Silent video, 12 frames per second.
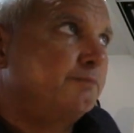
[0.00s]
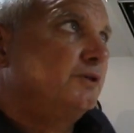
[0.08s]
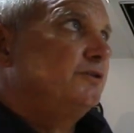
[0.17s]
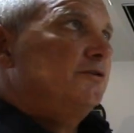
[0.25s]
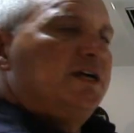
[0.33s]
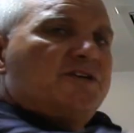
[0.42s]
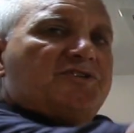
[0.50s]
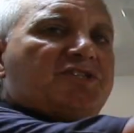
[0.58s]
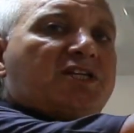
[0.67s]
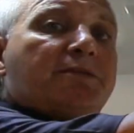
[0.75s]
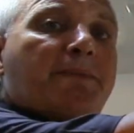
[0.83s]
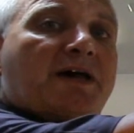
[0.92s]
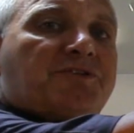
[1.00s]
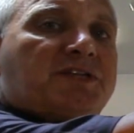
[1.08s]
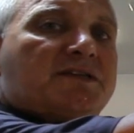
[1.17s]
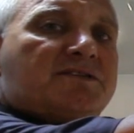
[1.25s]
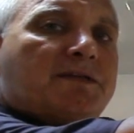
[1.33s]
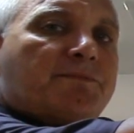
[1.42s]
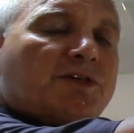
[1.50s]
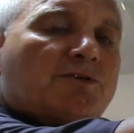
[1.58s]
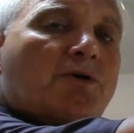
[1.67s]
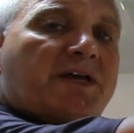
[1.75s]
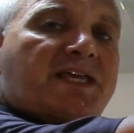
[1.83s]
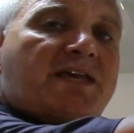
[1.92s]
but you're actually mounting something
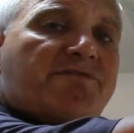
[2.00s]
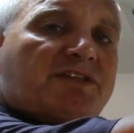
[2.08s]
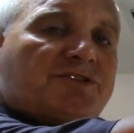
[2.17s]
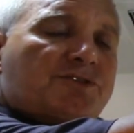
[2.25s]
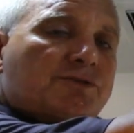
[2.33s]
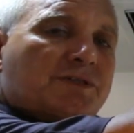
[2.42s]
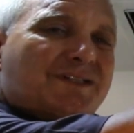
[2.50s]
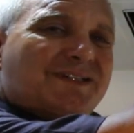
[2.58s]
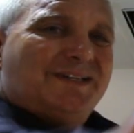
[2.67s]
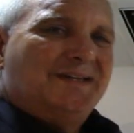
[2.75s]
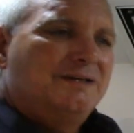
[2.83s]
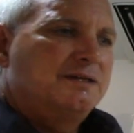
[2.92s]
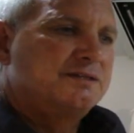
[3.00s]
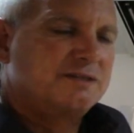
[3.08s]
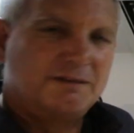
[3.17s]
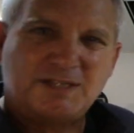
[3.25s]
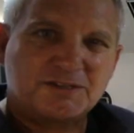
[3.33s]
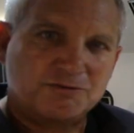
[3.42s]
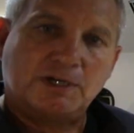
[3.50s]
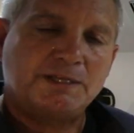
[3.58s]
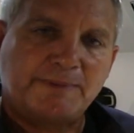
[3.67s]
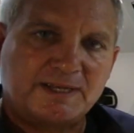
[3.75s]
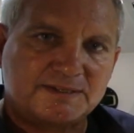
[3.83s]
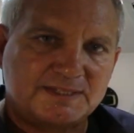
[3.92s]
quite heavy to it, so it doesn't really
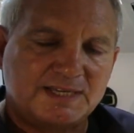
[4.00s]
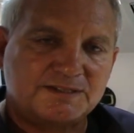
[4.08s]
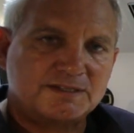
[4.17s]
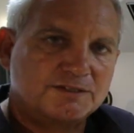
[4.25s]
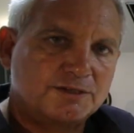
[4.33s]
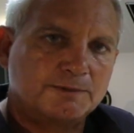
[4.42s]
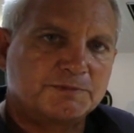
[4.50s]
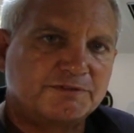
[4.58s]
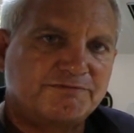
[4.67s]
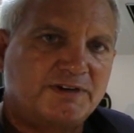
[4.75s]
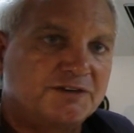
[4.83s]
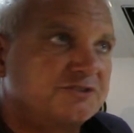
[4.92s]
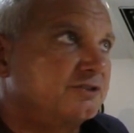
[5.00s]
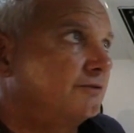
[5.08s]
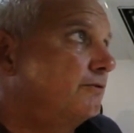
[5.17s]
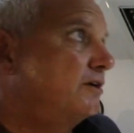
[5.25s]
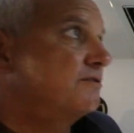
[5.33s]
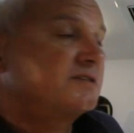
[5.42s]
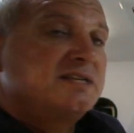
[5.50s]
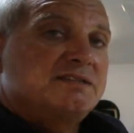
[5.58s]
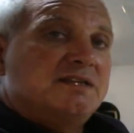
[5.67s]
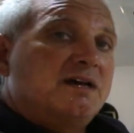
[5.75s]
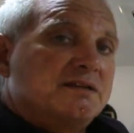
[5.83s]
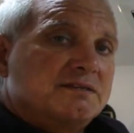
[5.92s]
make sense in terms of function, whereas this
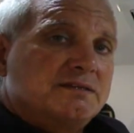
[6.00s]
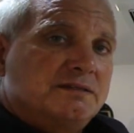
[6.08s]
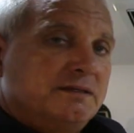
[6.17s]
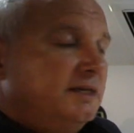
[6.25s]
does.